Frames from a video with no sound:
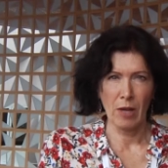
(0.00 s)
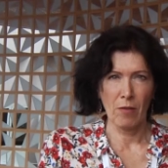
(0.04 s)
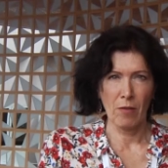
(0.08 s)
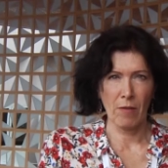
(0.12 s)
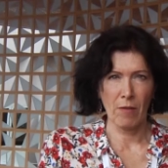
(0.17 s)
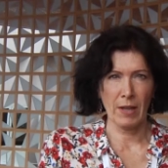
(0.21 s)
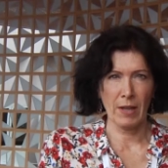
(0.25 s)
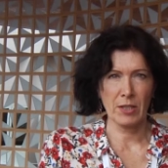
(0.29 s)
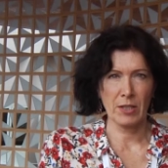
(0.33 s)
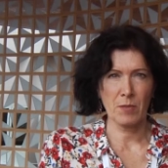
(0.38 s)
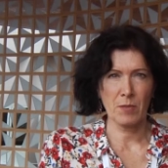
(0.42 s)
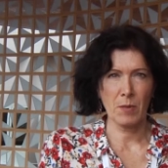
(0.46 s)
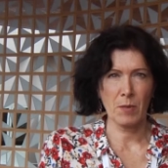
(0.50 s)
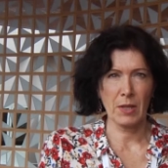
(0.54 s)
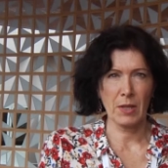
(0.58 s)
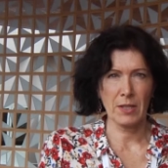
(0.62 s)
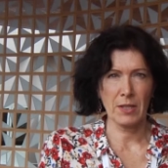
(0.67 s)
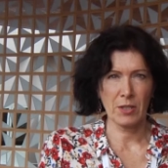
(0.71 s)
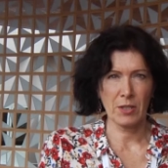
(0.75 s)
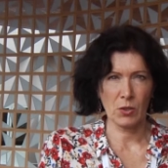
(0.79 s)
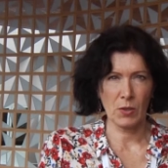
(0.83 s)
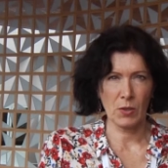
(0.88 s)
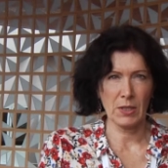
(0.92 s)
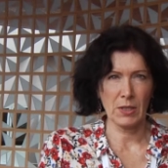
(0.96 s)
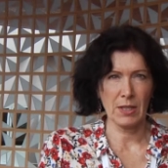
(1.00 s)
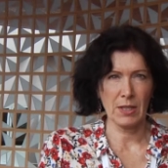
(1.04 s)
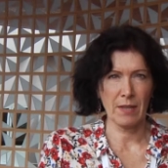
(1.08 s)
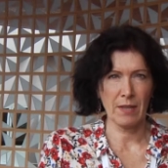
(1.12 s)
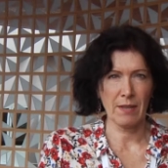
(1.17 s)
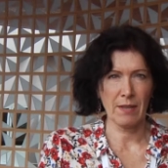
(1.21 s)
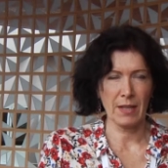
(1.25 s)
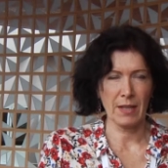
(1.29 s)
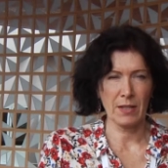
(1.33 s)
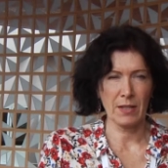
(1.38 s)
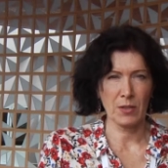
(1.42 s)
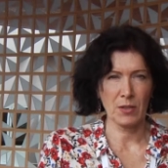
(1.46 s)
randomized
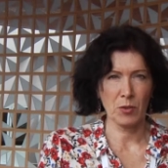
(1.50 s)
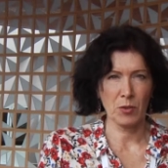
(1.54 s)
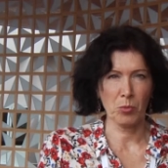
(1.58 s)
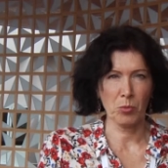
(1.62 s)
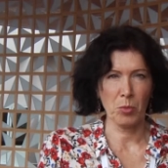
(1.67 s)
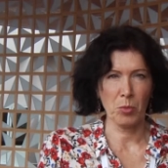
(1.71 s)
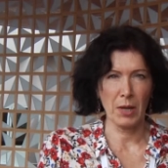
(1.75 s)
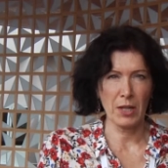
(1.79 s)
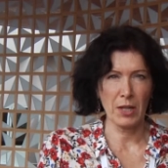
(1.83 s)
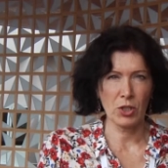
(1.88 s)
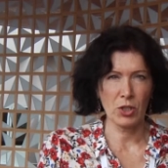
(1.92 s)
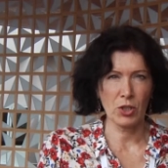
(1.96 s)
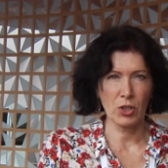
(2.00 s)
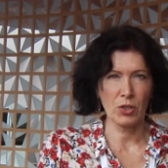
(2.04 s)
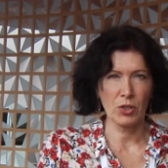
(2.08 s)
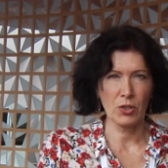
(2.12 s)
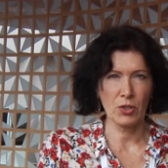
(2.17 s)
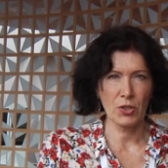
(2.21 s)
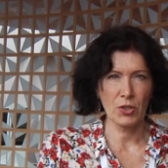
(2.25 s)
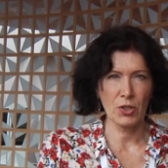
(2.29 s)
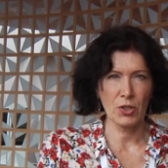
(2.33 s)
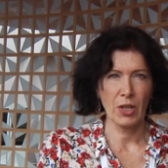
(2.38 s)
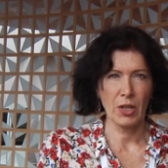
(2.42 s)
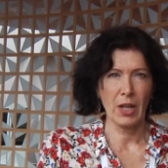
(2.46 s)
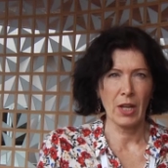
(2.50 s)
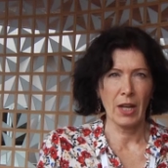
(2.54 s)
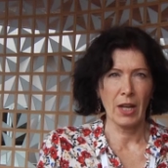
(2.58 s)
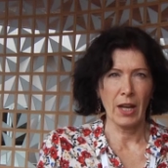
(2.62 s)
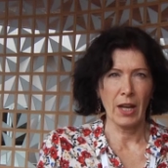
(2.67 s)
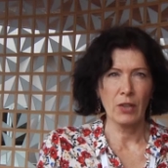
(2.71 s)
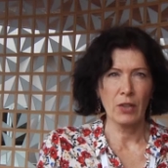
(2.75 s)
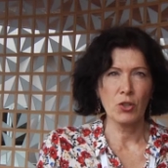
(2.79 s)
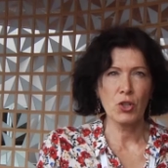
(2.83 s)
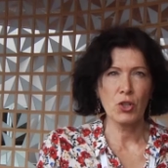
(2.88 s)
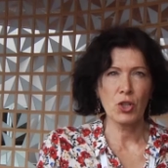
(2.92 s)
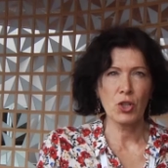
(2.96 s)
20,000 patients,
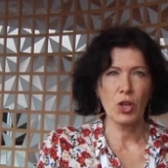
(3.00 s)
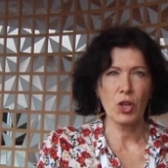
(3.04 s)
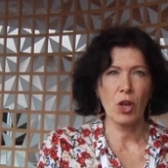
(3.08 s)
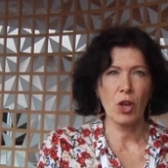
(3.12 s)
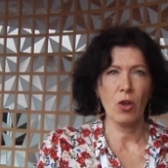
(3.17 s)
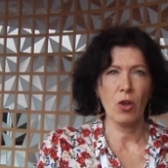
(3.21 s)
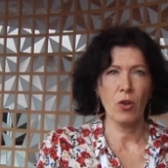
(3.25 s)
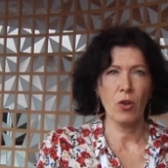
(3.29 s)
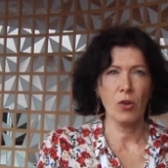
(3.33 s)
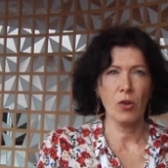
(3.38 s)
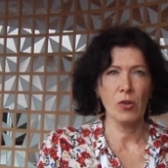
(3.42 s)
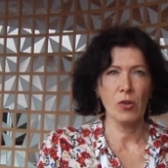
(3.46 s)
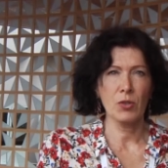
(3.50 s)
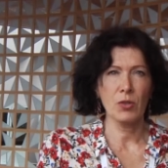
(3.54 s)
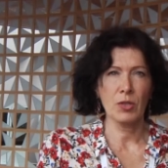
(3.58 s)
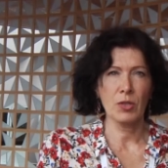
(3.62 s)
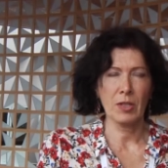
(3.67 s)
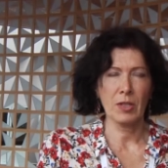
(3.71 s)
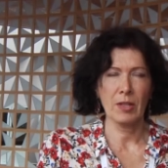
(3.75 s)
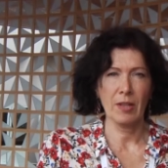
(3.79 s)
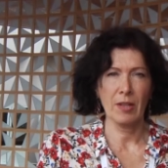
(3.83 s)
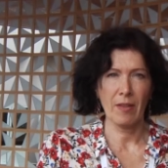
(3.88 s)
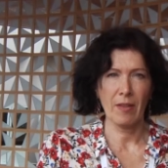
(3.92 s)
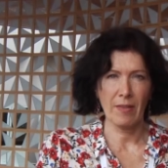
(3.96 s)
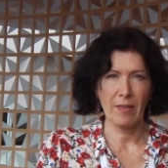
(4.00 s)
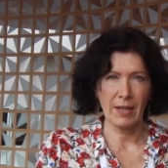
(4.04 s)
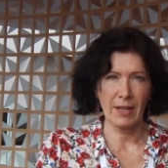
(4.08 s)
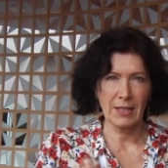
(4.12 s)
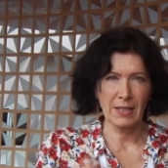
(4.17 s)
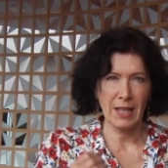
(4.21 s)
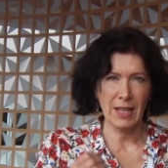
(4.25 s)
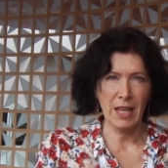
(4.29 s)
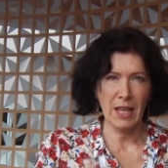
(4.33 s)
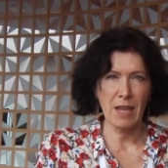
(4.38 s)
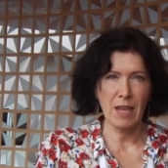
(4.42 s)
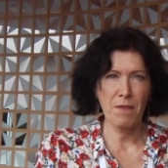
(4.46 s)
and showed
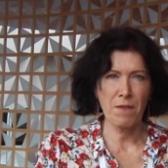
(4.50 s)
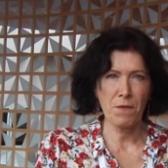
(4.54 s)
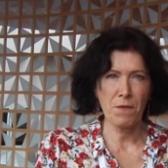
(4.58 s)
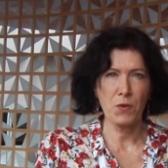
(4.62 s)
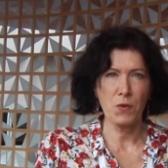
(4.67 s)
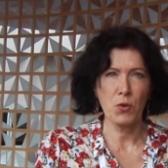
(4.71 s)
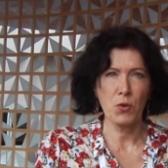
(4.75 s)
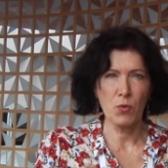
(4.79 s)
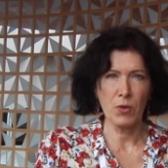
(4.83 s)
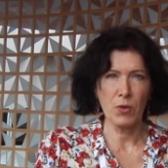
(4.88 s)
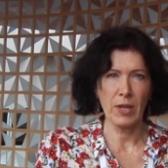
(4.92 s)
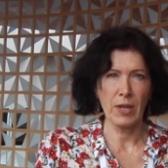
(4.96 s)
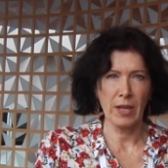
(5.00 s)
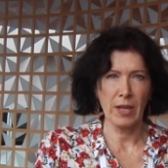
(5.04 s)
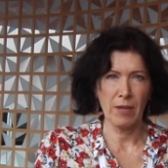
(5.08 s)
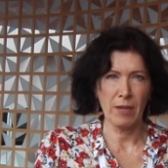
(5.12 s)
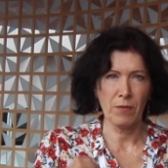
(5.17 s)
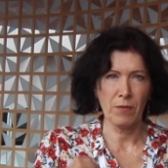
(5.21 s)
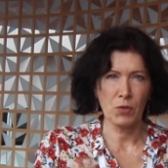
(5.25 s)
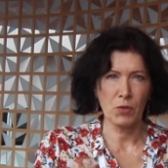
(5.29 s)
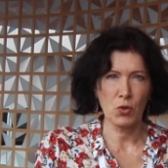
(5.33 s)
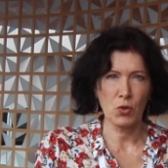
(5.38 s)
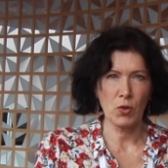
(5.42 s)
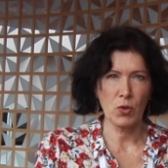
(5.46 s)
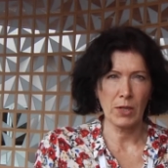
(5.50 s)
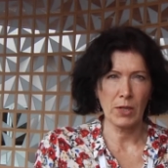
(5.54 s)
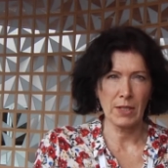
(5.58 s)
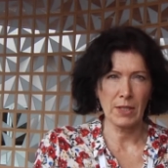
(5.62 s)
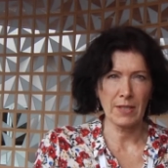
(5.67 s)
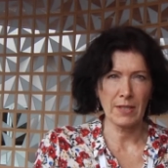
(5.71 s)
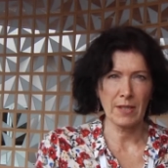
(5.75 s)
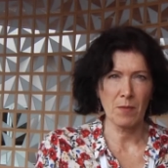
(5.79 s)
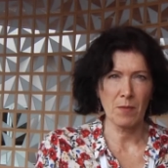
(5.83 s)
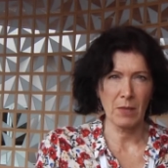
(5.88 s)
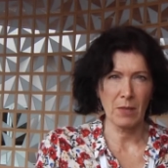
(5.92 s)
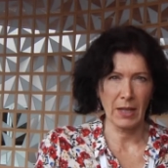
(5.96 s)
that if you give
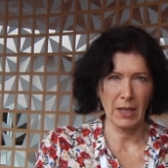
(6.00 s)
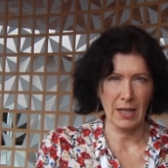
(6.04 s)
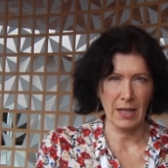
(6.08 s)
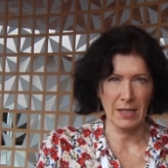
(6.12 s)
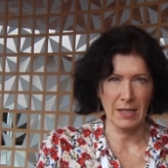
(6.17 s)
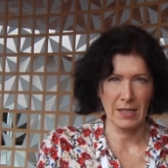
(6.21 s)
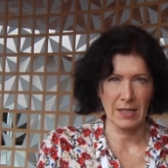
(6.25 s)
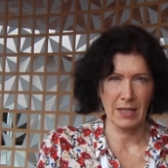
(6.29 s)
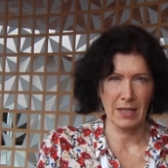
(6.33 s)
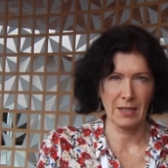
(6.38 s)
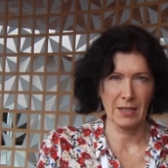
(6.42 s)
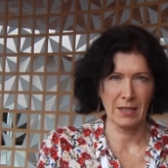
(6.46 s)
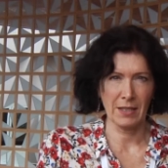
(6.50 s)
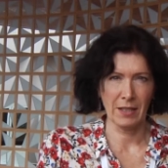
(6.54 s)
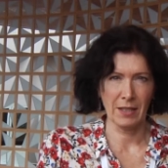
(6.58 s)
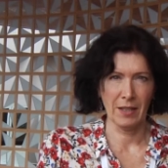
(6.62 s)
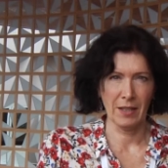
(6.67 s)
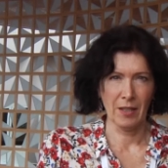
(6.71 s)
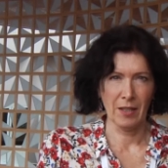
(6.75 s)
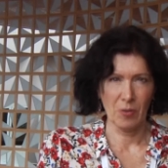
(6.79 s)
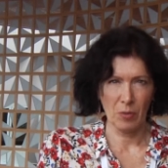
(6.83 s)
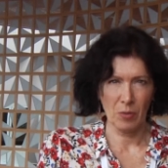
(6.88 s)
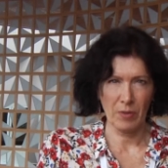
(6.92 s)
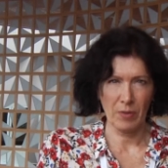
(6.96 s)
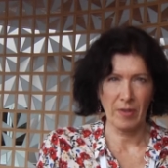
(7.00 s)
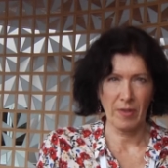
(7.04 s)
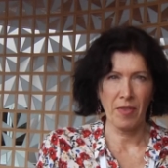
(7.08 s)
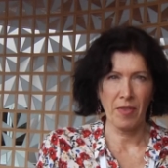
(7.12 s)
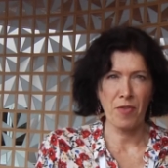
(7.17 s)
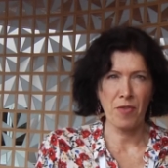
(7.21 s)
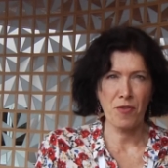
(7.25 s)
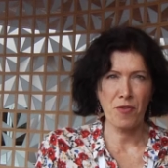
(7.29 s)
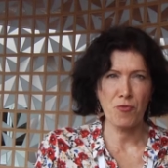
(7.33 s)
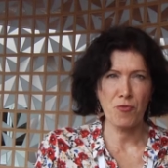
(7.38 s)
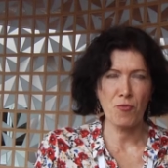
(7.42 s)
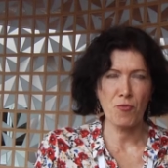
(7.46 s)
tranexamic acid within
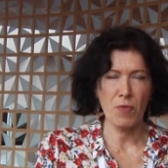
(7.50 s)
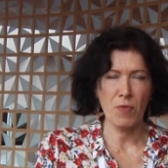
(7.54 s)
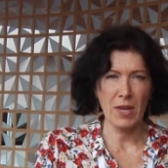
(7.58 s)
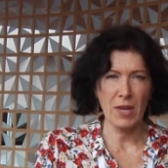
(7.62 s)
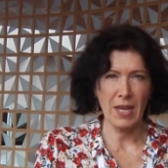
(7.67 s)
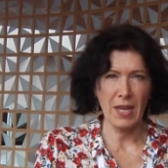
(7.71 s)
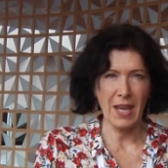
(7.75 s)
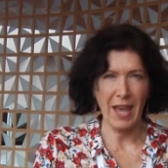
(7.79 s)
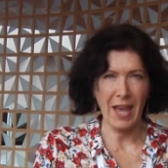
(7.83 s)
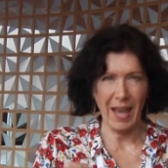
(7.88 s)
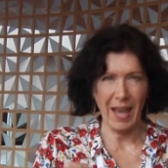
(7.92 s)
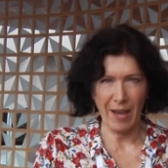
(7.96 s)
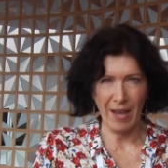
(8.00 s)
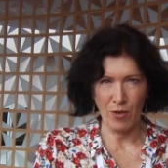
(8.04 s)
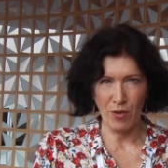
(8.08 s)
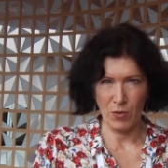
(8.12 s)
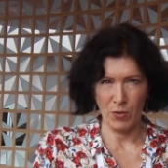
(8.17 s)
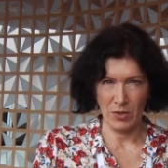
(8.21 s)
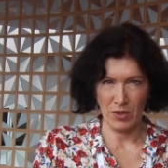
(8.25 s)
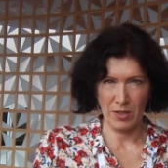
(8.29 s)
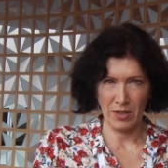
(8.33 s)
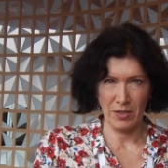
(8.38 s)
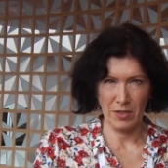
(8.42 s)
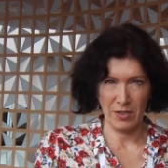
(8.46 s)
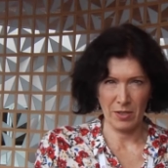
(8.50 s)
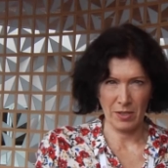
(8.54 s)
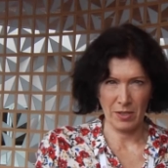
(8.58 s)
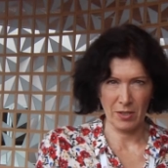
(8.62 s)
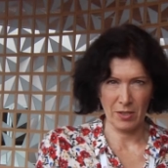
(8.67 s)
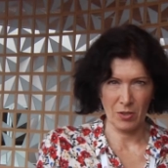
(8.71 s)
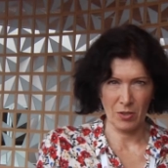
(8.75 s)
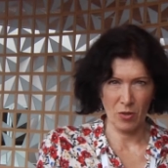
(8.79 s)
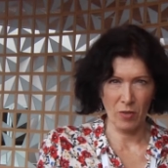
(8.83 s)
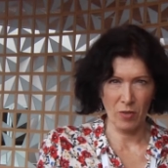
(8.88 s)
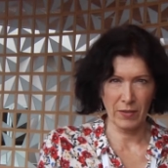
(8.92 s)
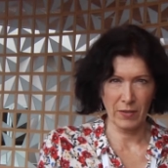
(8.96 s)
three hours
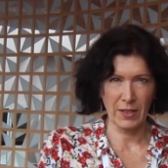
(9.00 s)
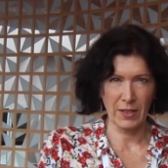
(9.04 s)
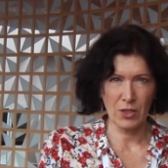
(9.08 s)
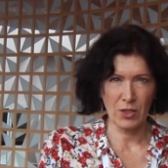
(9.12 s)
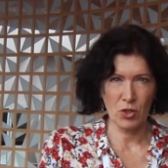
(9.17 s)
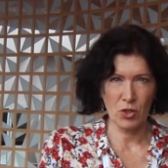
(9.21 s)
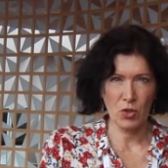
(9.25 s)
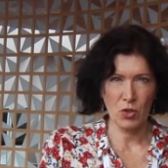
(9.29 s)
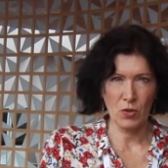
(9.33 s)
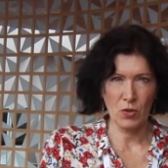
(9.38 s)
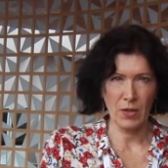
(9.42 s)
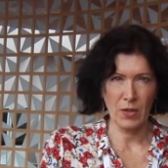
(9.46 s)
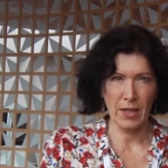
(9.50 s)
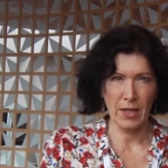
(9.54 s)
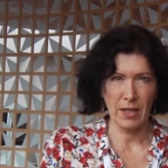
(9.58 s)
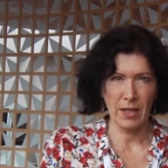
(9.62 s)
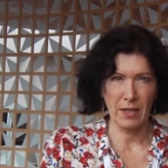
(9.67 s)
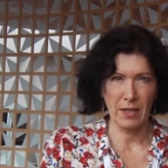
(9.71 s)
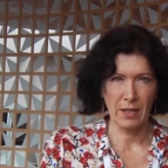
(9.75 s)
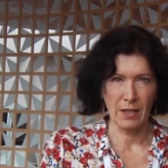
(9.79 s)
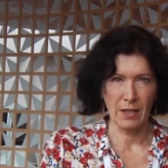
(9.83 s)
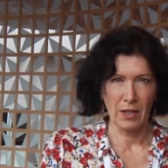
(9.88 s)
of injury,